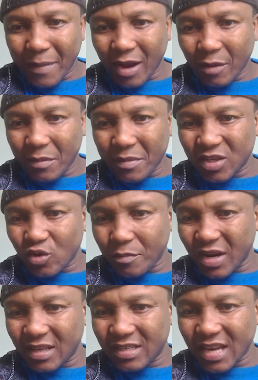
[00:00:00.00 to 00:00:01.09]
But remember, this is going to
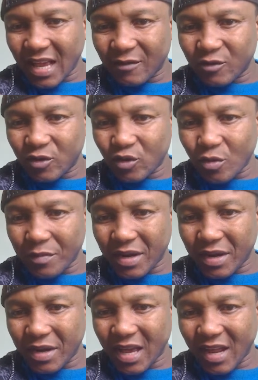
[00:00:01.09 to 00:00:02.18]
bring it negative, so it's going to be
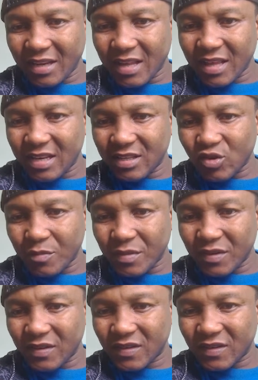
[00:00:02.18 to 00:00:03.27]
negative 9, and then this is going to
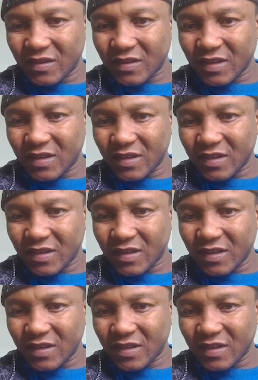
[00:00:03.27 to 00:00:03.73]
be sine